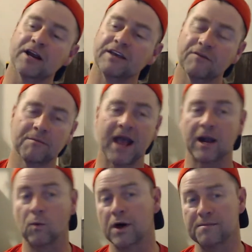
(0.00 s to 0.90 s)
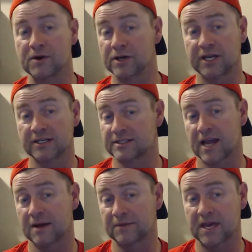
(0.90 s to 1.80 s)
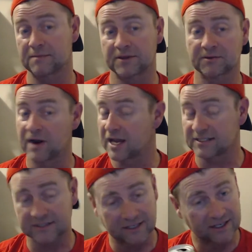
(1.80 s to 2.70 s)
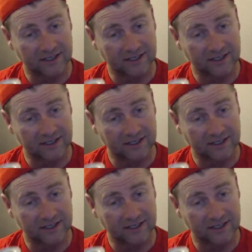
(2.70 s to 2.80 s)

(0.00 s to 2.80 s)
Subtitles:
Give them back $1 million and say I'm keeping the rest.